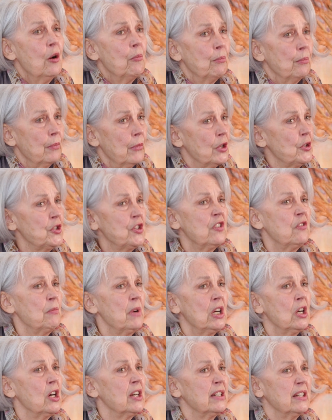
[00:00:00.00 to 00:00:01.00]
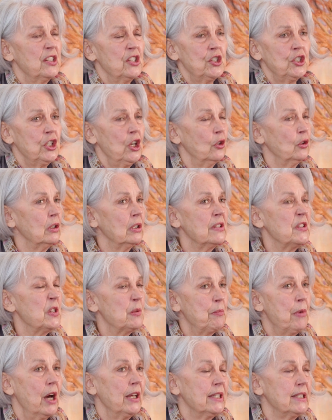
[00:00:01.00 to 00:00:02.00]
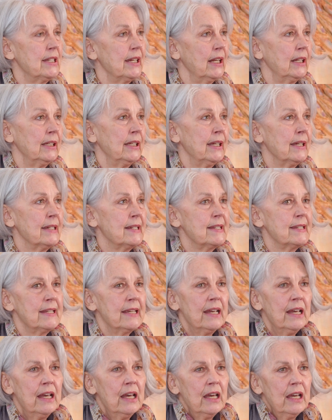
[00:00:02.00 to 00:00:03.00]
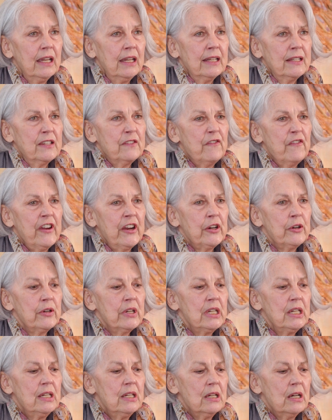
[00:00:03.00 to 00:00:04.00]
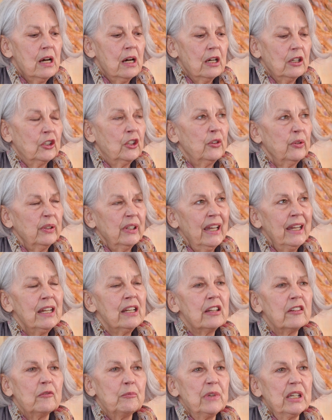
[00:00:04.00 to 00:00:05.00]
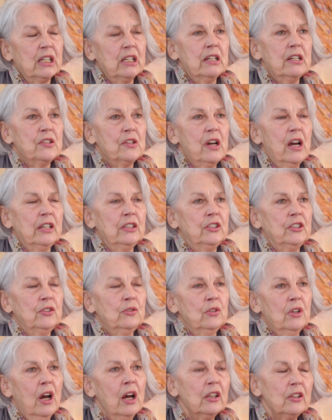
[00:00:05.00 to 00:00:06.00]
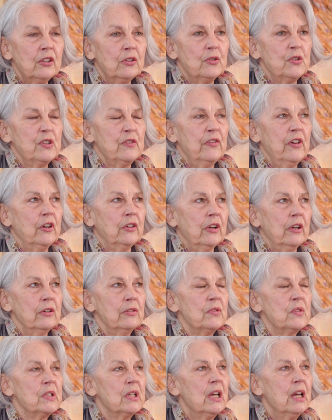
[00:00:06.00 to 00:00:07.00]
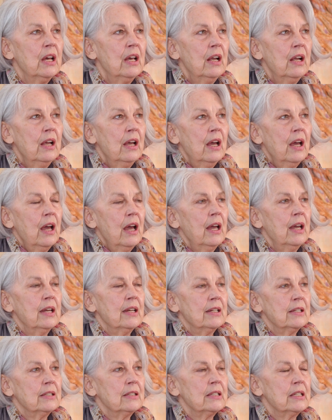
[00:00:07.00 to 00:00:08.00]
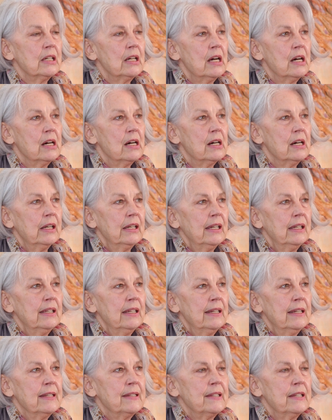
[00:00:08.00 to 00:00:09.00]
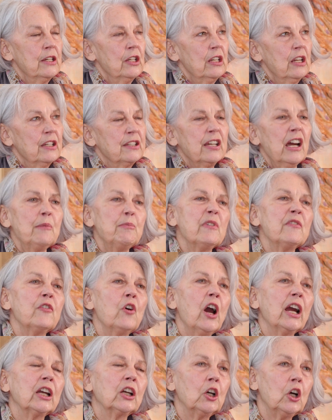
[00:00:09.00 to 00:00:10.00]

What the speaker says: Most of my art is totally spontaneous. It's very creative because I do not use photos. And it's a type of art